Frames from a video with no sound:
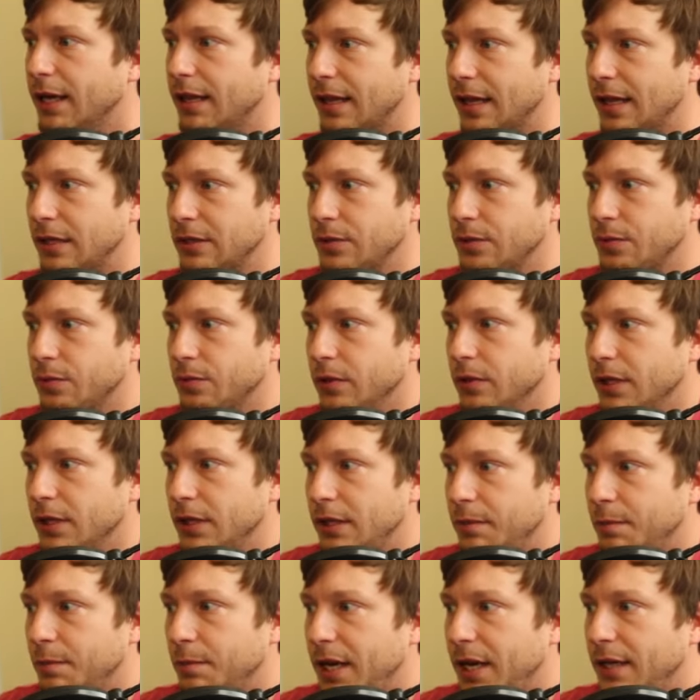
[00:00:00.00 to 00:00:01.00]
that's really the
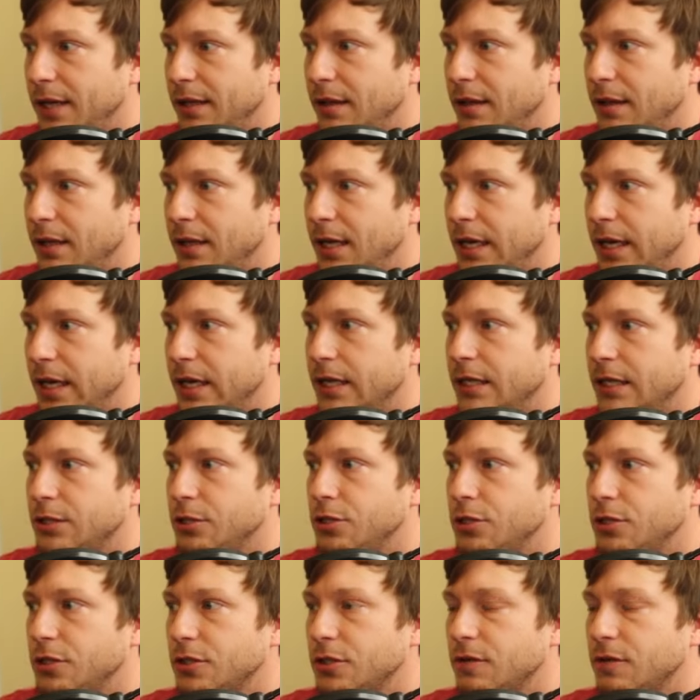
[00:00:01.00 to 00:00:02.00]
main thing, is
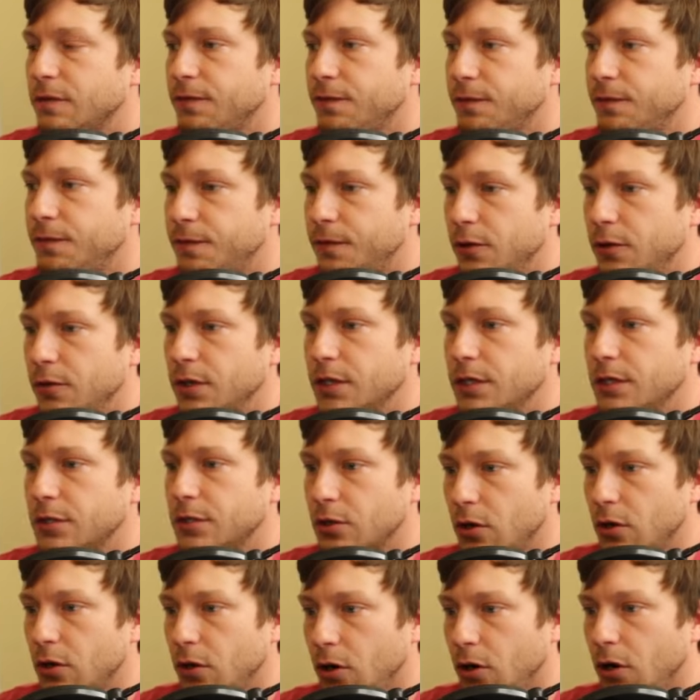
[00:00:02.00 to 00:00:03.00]
just focus
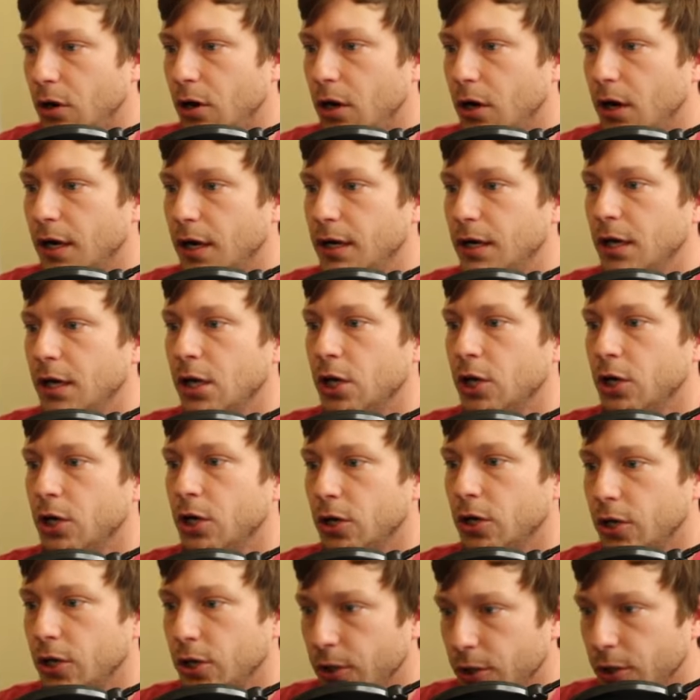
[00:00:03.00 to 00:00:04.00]
on
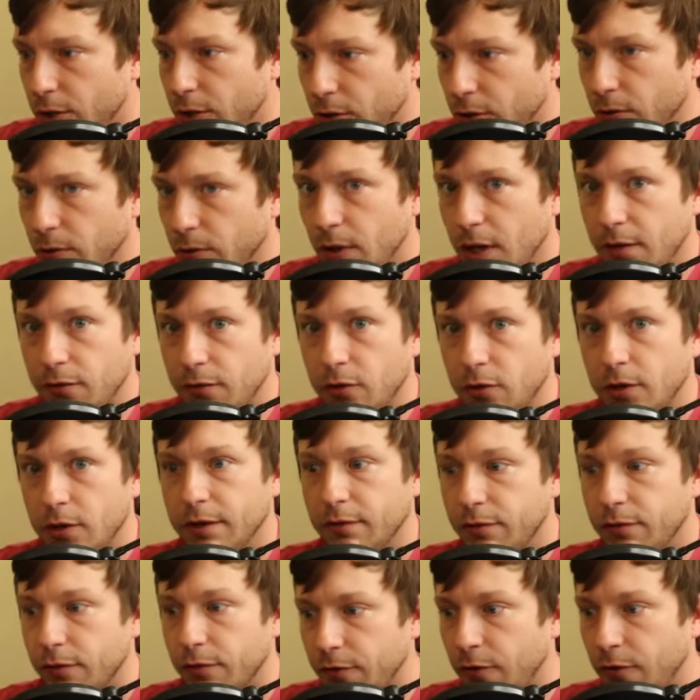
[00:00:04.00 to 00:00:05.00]
your leveling
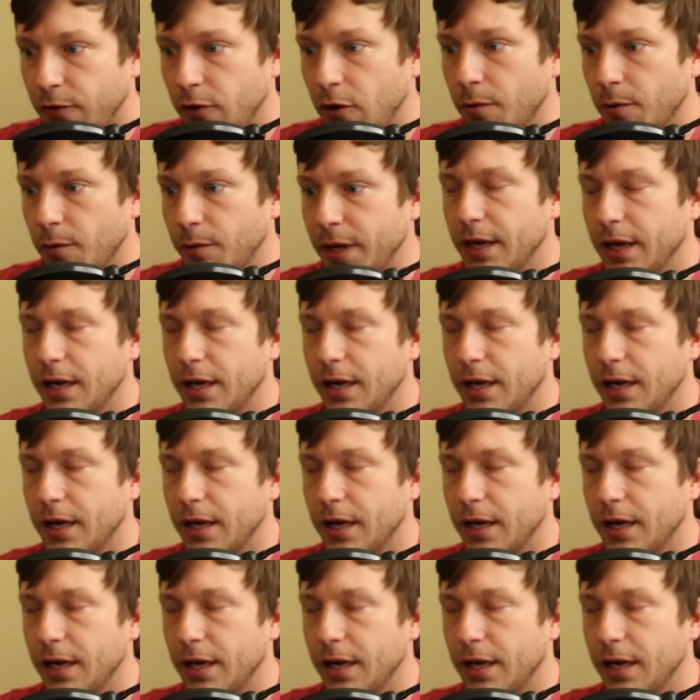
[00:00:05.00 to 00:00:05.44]
for farming.